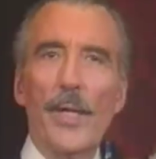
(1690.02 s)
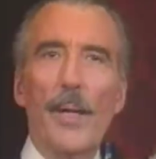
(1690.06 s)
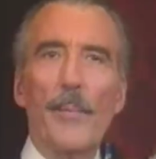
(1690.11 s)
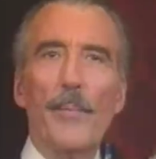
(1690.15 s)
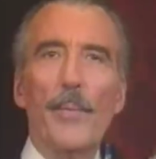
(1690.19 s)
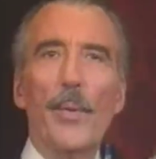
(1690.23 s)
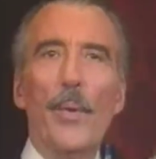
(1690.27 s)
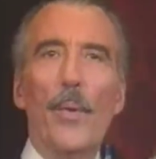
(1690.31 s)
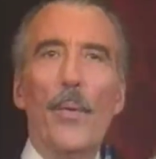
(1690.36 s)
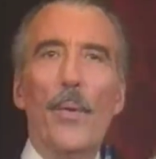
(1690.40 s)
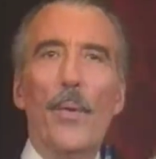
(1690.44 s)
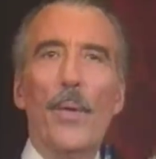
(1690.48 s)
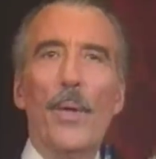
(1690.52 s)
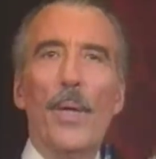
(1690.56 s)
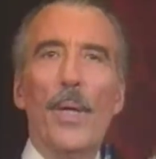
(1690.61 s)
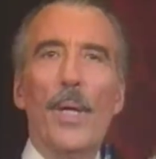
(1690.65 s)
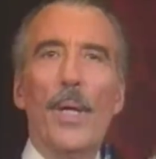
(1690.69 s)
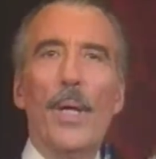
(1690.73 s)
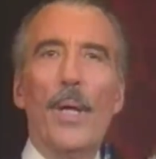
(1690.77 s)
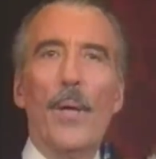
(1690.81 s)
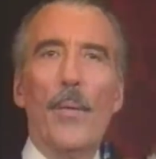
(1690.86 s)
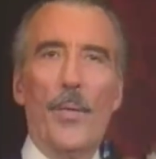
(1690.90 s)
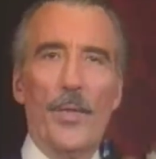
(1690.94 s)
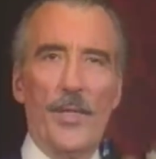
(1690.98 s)
debut?
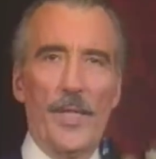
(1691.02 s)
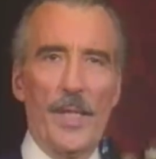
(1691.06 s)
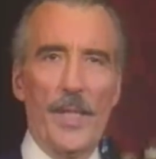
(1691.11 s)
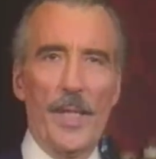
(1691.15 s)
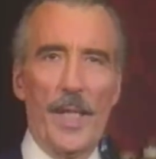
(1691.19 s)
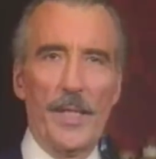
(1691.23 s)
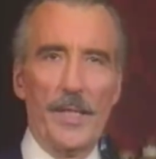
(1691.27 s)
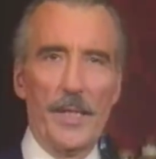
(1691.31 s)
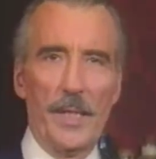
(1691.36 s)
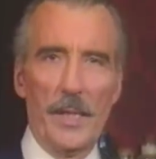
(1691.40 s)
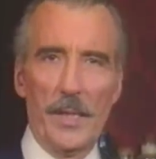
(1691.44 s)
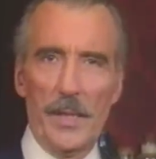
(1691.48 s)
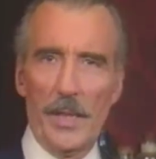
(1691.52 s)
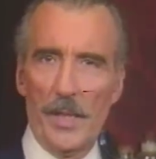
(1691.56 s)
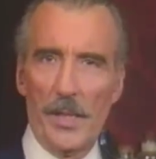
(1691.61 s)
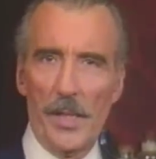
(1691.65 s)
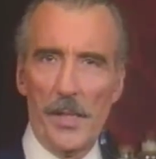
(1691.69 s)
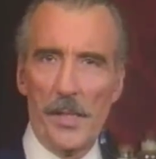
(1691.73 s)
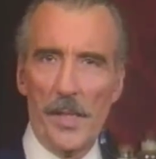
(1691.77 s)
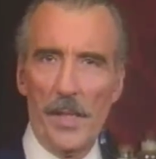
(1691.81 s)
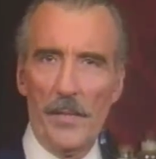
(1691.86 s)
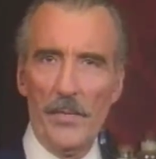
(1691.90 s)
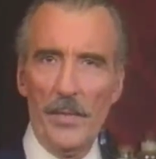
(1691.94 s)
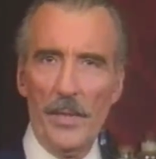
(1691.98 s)
Was it
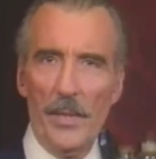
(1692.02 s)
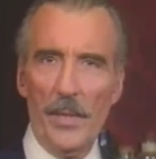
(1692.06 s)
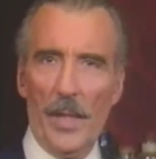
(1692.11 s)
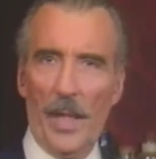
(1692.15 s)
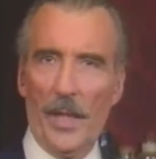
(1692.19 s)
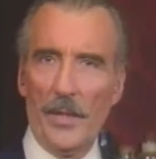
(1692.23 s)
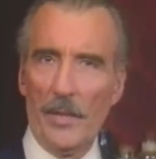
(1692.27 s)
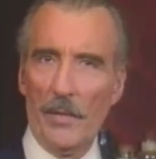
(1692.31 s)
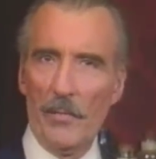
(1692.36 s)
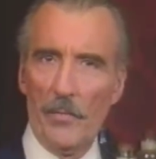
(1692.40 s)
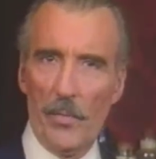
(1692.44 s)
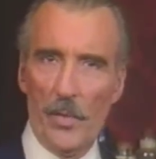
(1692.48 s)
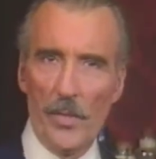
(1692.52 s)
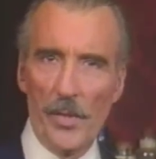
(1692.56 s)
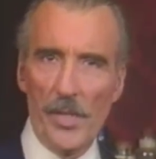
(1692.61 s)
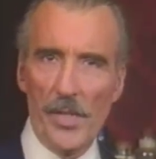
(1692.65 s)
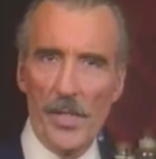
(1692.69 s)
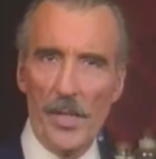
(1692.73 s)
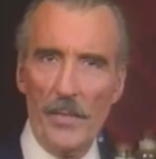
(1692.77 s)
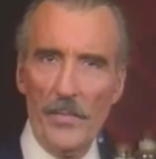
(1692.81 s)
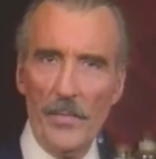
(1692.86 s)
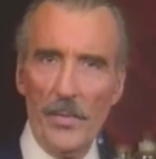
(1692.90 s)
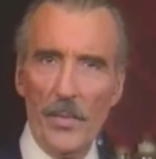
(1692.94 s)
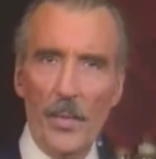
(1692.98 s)
1937,
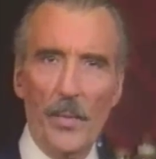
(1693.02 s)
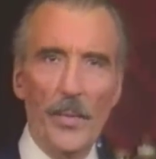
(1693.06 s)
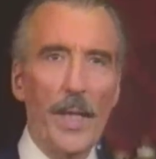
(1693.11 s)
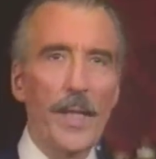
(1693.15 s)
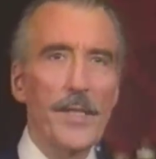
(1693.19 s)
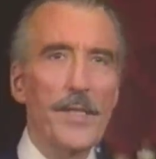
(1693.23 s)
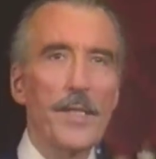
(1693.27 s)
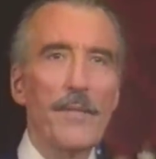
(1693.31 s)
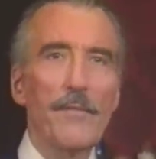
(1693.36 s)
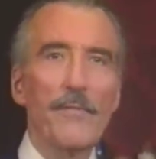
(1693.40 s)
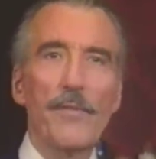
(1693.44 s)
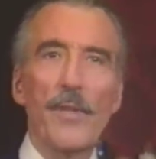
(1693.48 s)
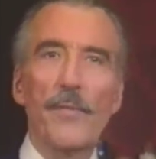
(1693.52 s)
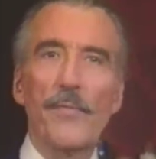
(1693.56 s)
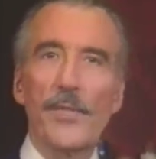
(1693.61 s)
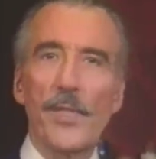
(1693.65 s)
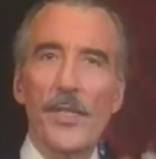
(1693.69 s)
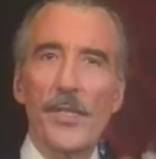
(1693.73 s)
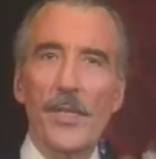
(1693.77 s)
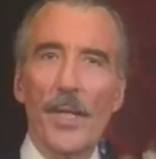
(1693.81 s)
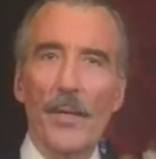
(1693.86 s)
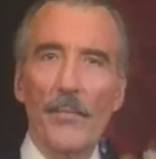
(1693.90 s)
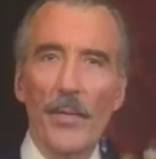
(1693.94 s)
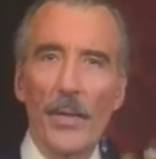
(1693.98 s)
1947, or
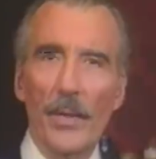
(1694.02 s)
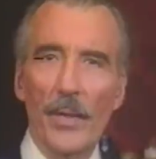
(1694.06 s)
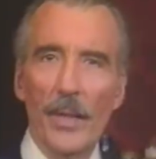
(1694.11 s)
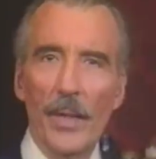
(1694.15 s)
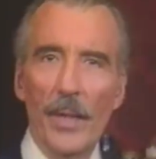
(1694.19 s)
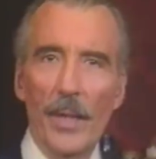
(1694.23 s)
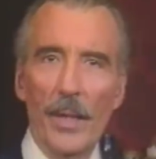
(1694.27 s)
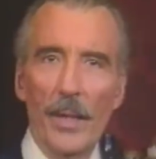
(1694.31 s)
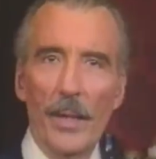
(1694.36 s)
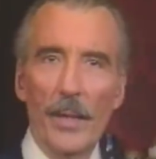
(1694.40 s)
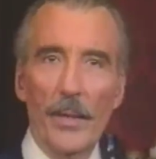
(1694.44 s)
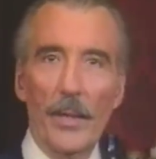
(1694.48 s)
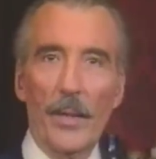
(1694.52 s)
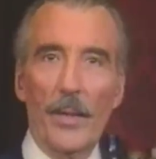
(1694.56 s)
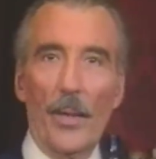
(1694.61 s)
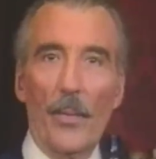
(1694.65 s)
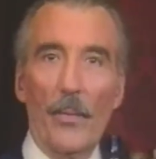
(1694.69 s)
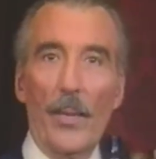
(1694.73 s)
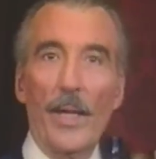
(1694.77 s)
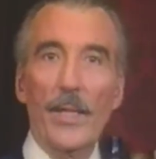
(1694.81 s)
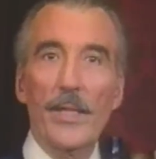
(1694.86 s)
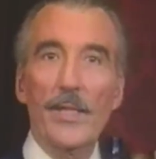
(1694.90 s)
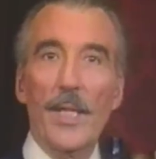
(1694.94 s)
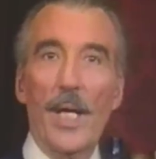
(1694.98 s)
1957? The
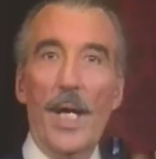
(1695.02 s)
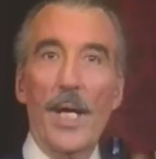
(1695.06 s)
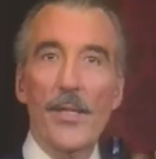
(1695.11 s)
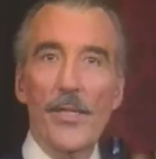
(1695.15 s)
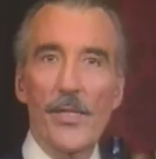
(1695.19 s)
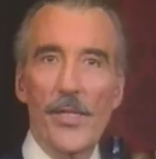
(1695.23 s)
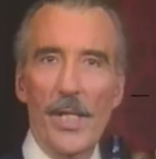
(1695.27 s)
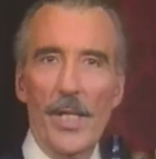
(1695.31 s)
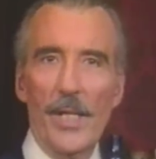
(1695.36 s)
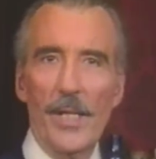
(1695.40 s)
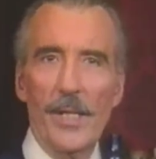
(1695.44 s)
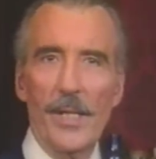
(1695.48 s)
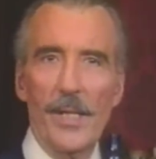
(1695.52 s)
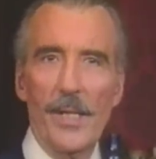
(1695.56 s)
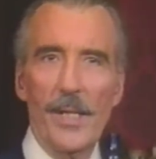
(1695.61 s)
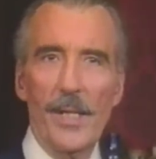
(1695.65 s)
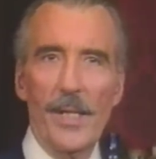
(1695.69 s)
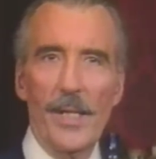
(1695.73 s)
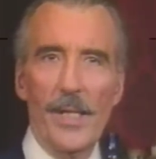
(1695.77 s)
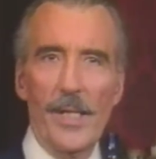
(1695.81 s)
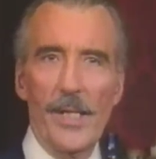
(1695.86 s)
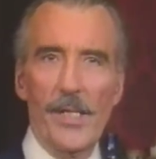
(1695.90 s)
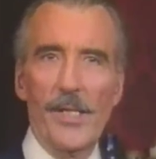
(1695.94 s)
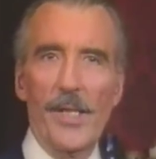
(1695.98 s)
correct answer
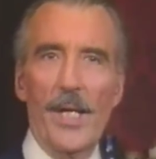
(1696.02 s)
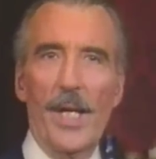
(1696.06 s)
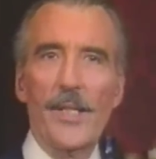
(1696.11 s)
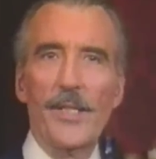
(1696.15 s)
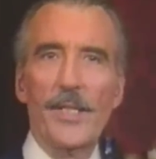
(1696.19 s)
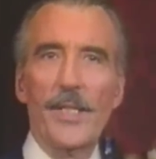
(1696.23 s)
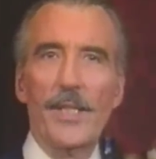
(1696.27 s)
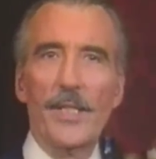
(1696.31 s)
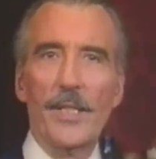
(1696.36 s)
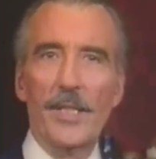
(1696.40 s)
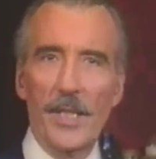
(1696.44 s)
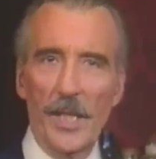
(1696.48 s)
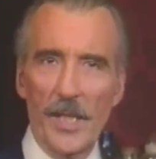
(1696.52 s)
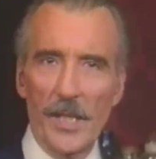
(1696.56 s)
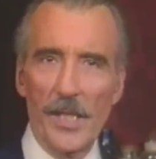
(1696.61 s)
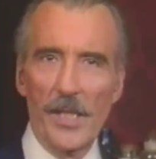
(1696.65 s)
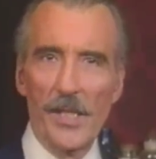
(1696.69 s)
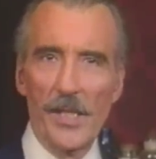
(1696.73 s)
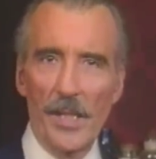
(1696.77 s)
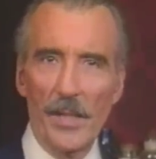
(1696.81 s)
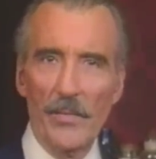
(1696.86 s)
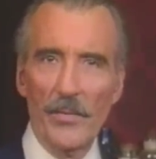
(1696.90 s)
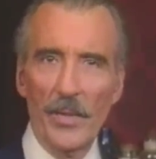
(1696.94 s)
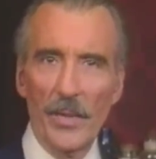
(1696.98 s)
is
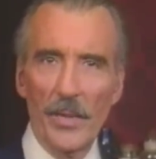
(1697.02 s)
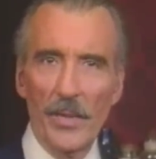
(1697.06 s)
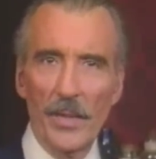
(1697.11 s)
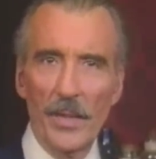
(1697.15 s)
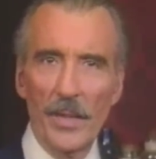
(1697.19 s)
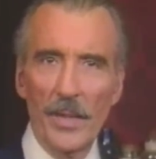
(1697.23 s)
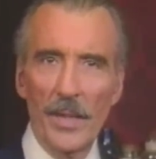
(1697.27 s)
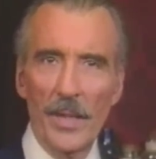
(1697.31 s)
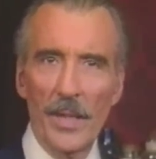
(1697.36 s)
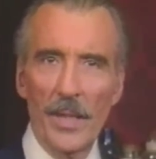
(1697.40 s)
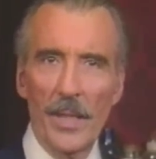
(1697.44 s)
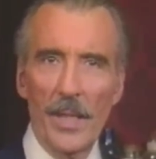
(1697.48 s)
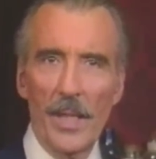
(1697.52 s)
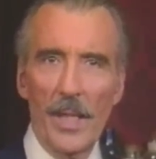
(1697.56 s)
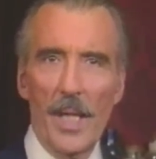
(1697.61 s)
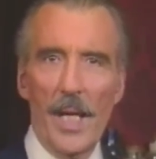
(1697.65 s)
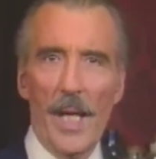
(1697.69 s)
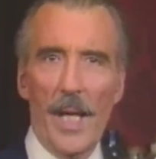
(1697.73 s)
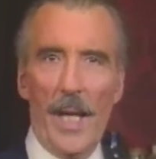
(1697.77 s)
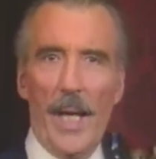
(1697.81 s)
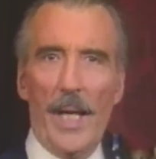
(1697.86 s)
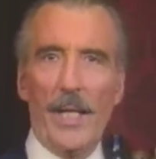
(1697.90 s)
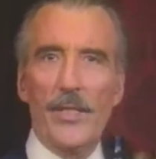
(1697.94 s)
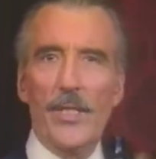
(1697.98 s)
1937.
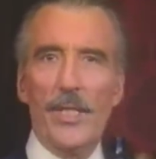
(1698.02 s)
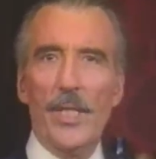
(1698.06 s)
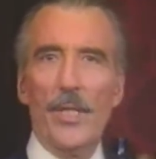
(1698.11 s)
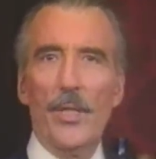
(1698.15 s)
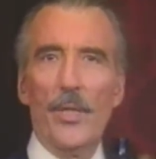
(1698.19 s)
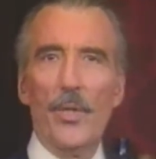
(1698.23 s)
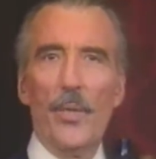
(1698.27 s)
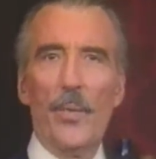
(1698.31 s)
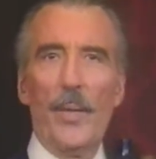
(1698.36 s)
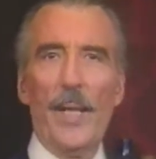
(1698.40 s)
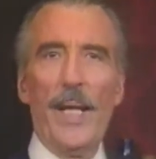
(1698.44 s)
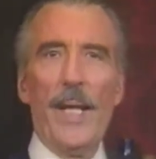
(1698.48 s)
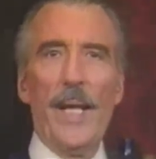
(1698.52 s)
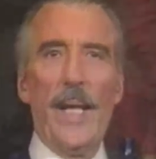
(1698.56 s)
Actor Louis